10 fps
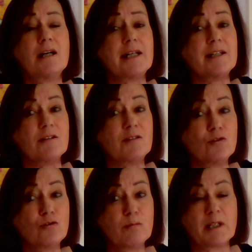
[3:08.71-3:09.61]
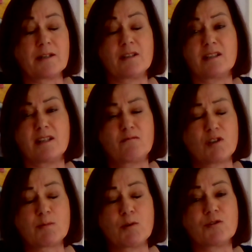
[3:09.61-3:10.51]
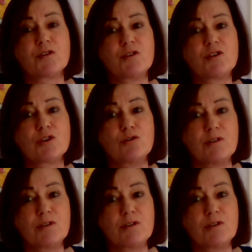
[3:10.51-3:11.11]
in normal responses to